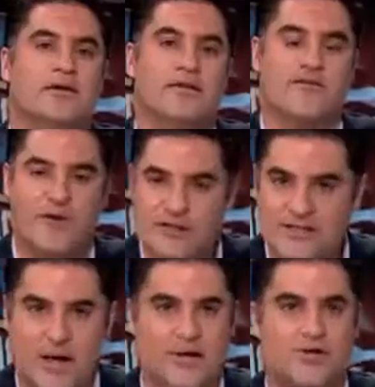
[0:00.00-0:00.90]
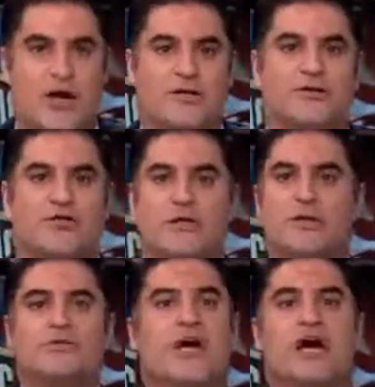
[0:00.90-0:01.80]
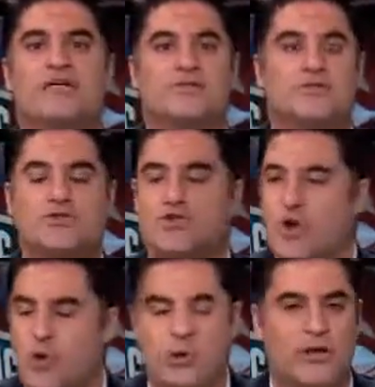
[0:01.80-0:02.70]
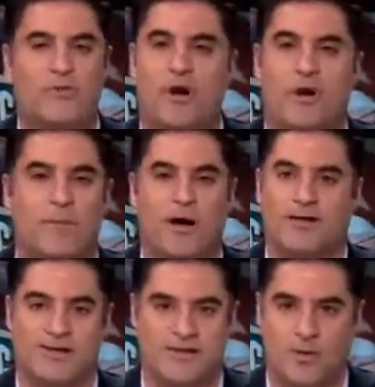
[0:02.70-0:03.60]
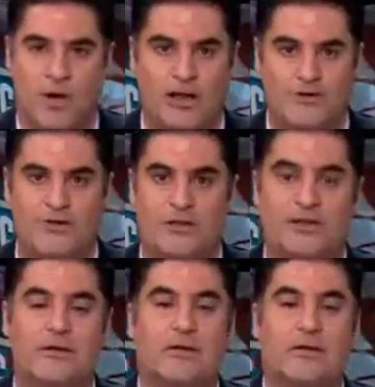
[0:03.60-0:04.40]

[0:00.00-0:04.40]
the defense contractors, and those guys totally run our politics in Washington.